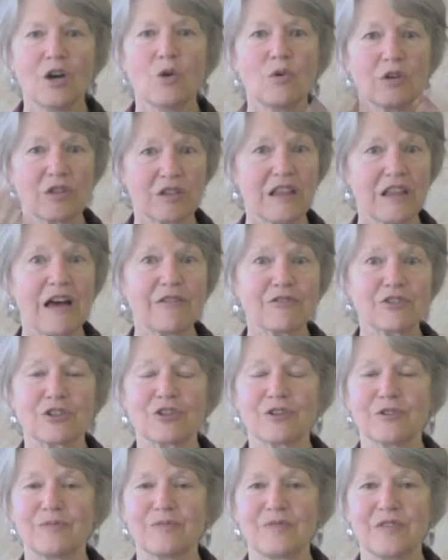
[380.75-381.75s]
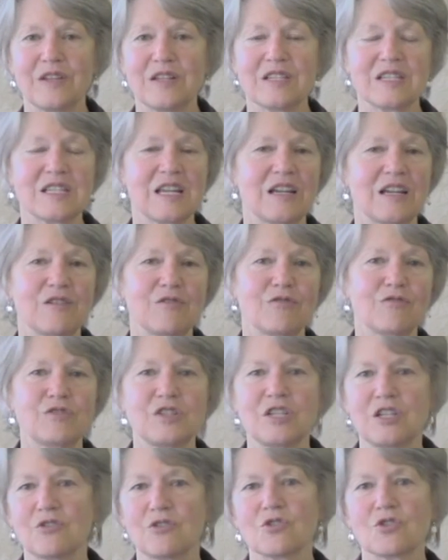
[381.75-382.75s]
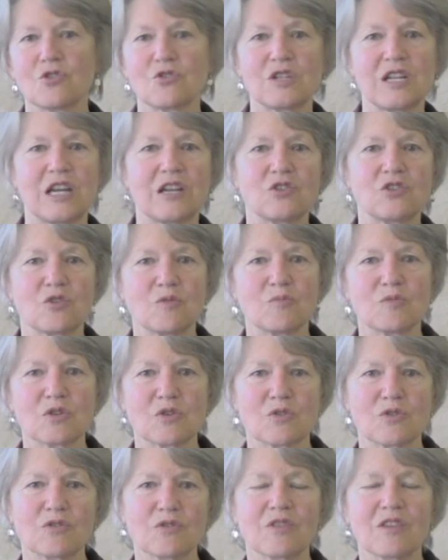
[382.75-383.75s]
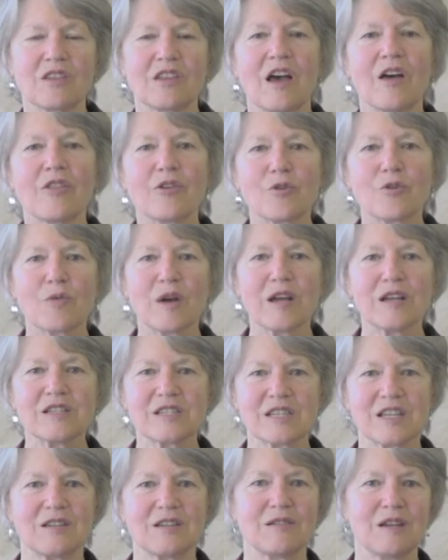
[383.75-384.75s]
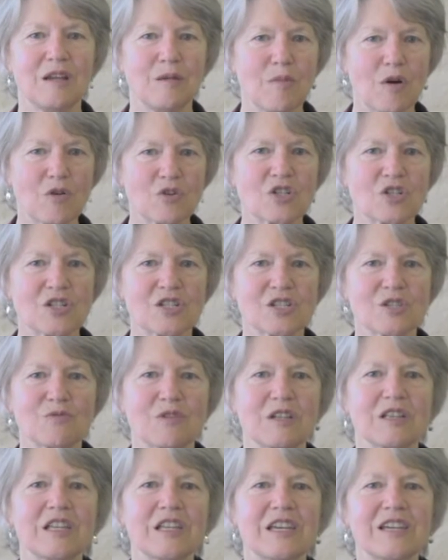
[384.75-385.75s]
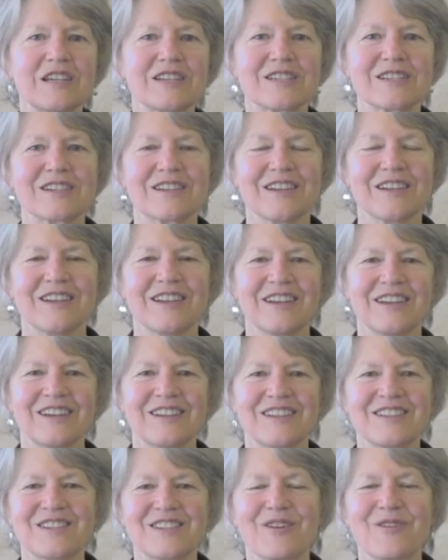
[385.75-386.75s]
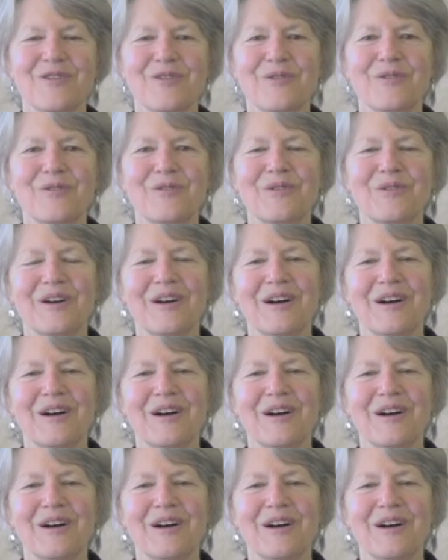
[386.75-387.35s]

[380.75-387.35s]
with laughter instead of tears or tantrums or the other ways that emotions release. So